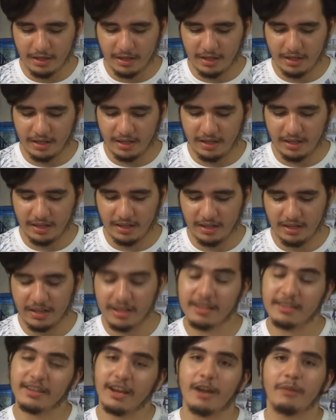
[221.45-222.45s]
Uh,
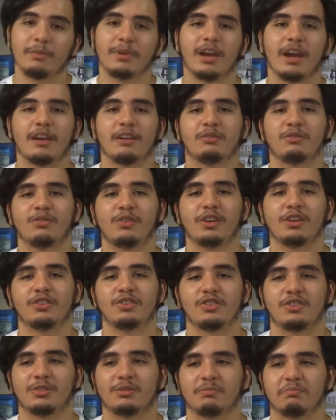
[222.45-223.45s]
he taught me how to
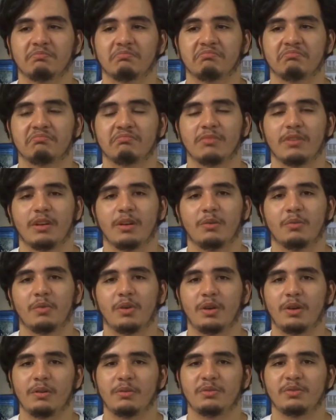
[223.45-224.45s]
fish when
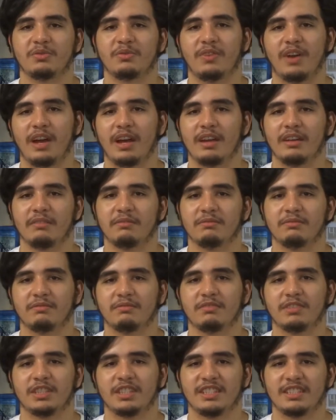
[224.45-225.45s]
I was five,
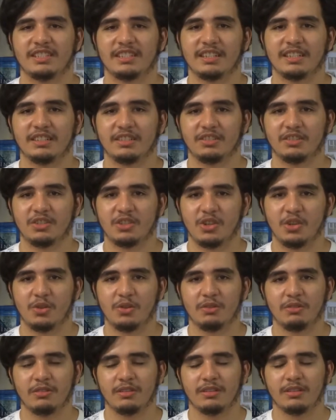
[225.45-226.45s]
six years
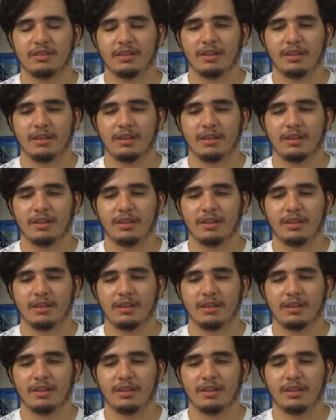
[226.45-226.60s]
old.